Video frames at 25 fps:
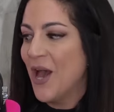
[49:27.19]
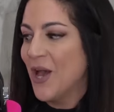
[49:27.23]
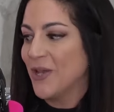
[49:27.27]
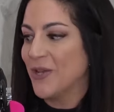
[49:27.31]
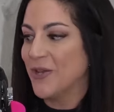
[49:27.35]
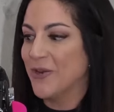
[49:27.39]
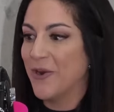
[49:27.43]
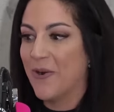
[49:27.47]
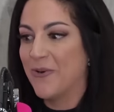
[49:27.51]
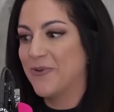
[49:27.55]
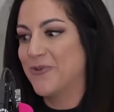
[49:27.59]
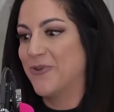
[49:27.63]

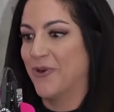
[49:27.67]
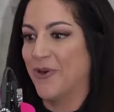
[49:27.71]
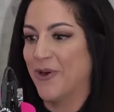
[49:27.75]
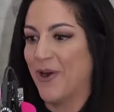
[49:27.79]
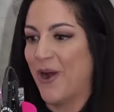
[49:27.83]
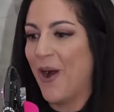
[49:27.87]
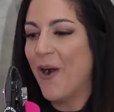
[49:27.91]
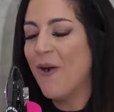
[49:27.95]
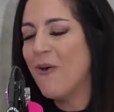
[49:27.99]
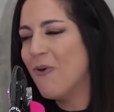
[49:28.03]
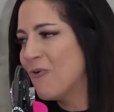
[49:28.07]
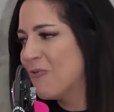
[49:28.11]
you know,
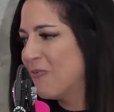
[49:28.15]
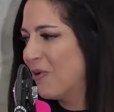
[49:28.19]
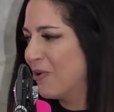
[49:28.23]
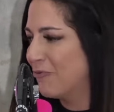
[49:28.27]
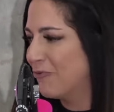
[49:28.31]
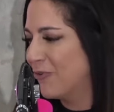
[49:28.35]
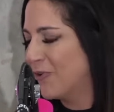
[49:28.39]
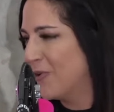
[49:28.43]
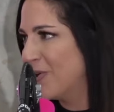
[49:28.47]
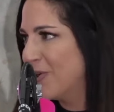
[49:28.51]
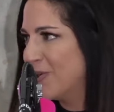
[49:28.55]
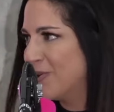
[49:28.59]
you're, oh, what
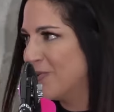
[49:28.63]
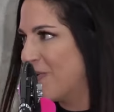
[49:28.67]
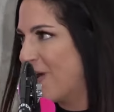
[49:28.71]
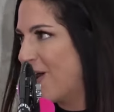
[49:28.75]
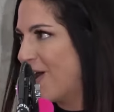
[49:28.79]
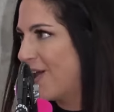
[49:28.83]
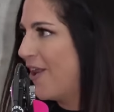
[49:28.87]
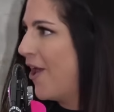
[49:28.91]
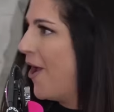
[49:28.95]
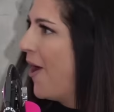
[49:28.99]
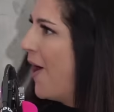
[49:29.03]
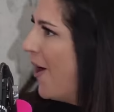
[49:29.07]
floor are you
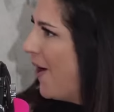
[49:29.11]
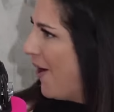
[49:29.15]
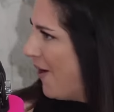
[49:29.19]
on?